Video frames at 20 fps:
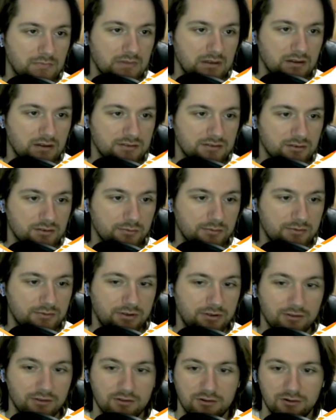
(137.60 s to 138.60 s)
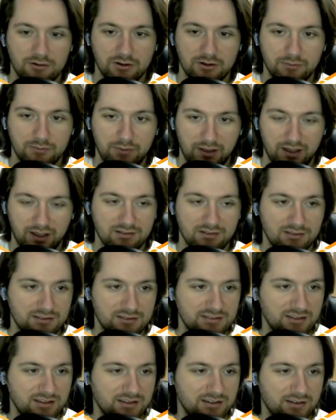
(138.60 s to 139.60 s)
Let's go to the learning path. It's
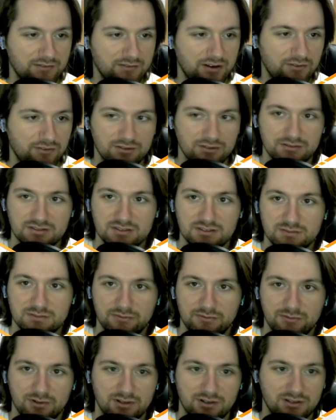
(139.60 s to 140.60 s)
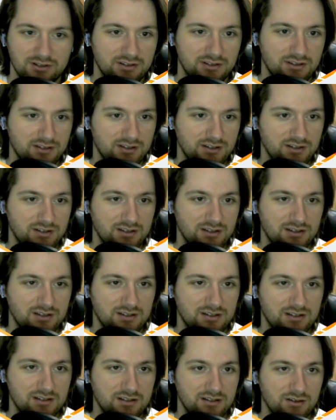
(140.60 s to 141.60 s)
like I've never used this before.
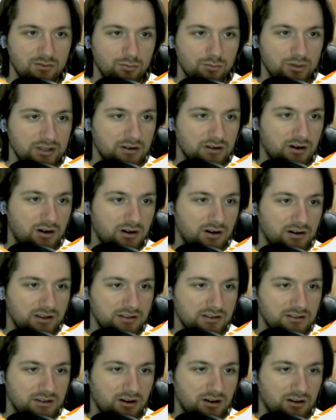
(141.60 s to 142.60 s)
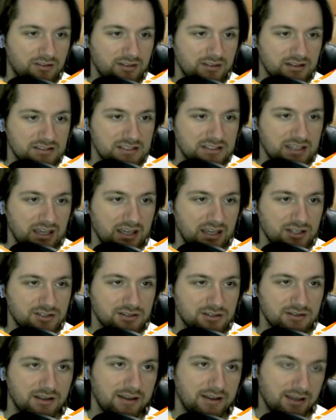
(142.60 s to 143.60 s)
We are in the
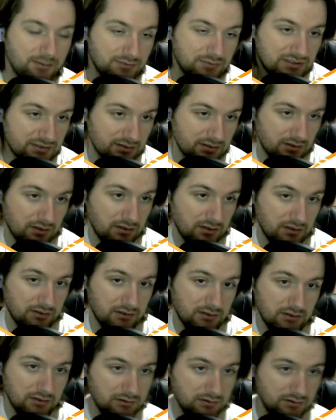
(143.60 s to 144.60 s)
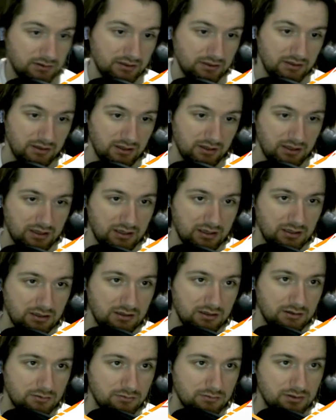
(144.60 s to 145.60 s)
authentication labs,
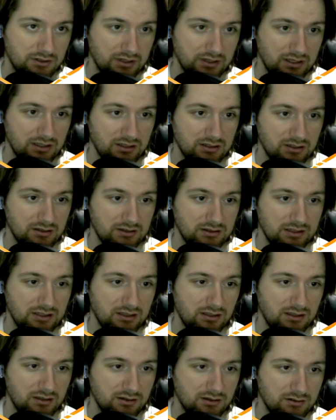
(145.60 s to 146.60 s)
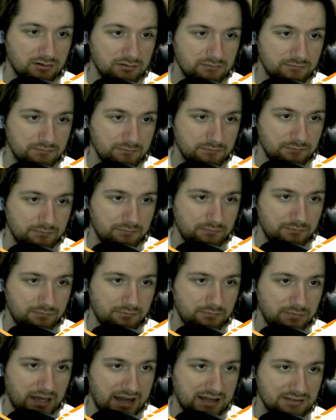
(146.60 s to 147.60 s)
and we're in the
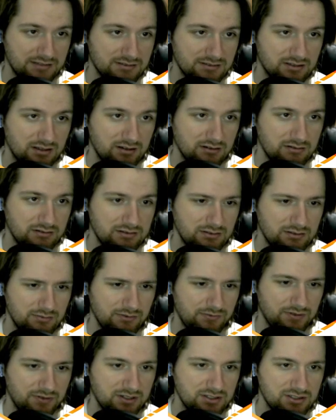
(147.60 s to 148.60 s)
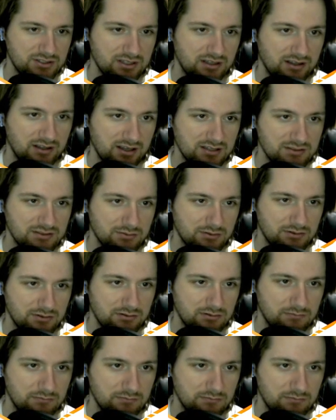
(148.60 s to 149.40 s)
pass. Did we finish that last one?